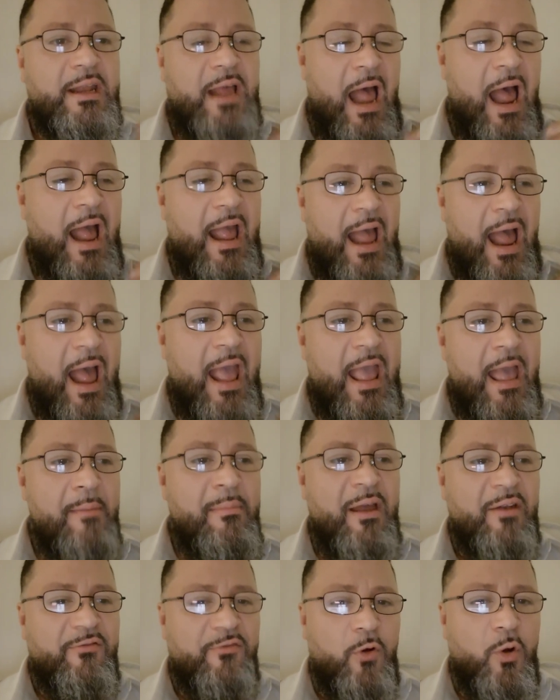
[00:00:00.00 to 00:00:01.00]
I
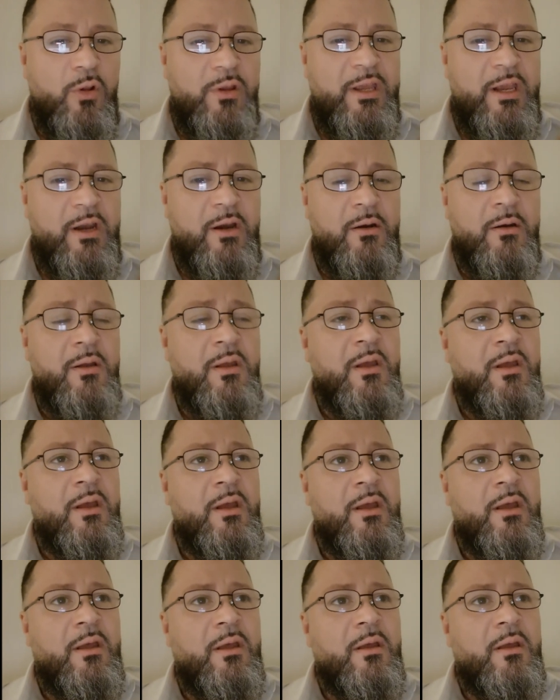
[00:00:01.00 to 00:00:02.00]
am at fault here,
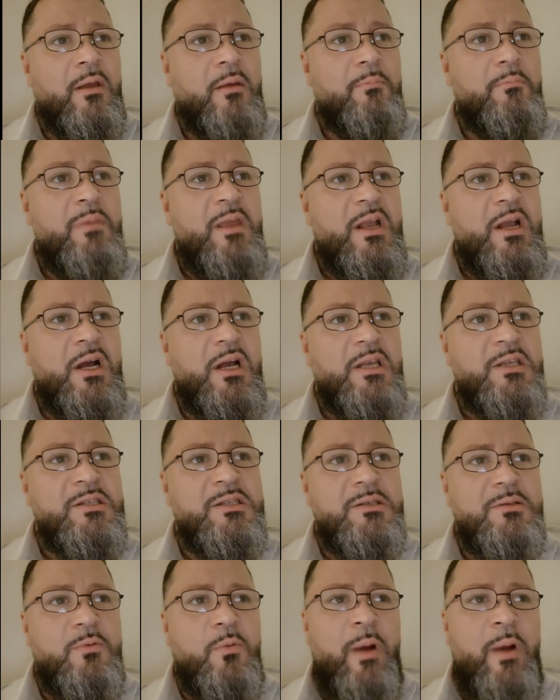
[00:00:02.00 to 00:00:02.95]
because